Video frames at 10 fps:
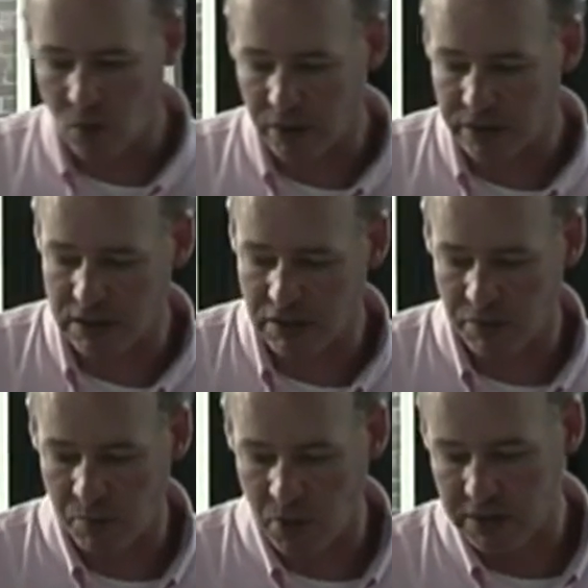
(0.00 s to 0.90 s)
where the
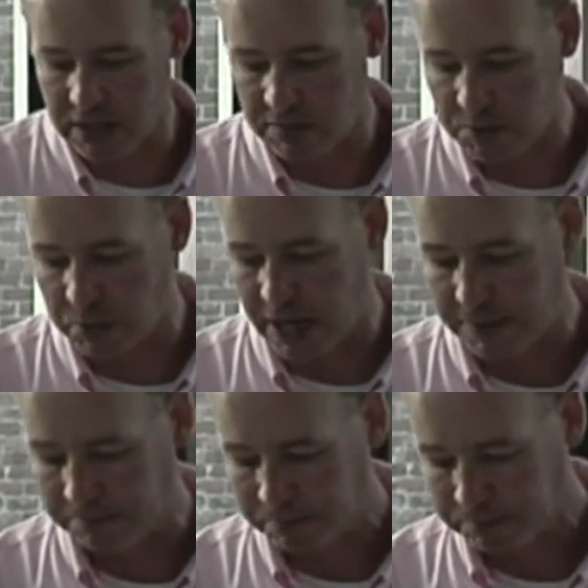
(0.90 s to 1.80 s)
different ball teams played.
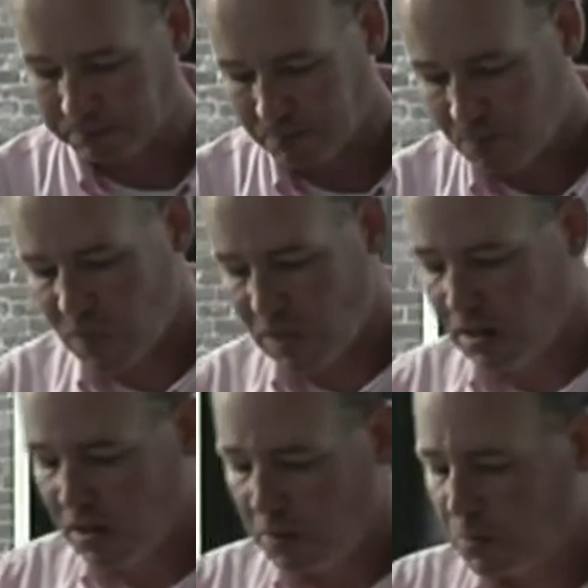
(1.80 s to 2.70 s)

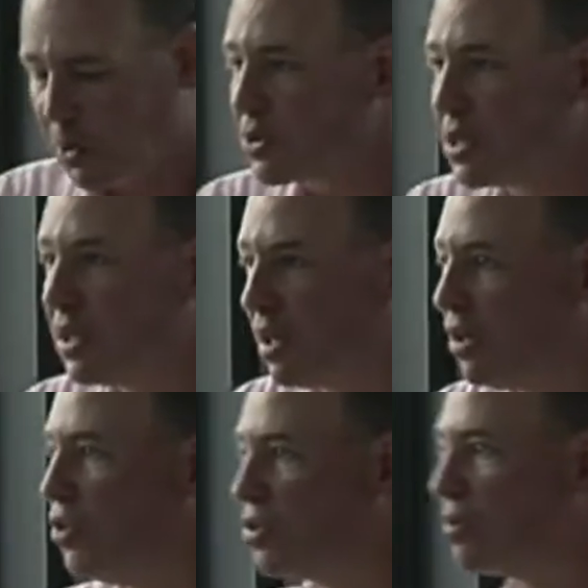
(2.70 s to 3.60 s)
Person
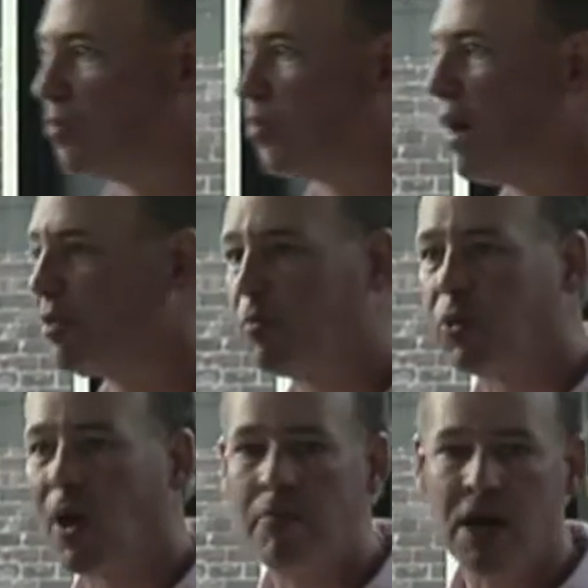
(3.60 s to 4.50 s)
who's probably
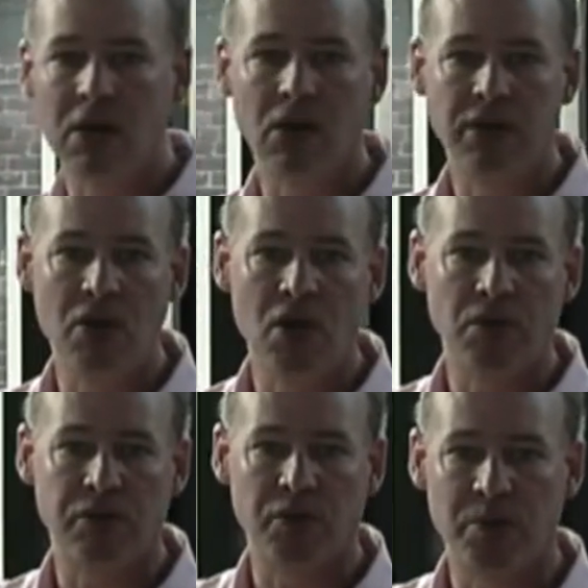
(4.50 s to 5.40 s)
primarily
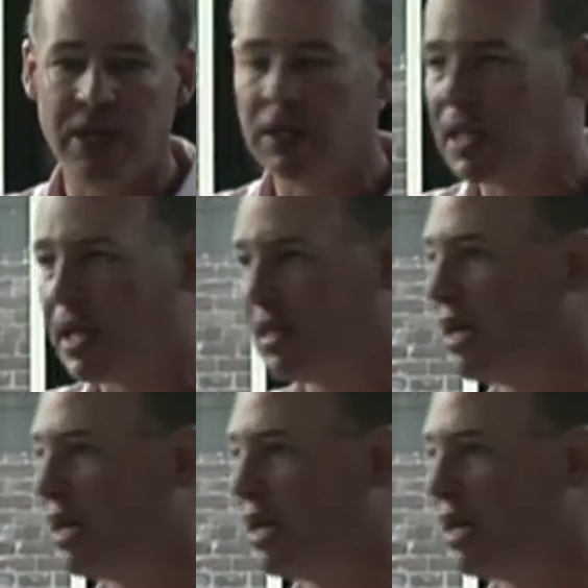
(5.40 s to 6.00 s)
known for being that,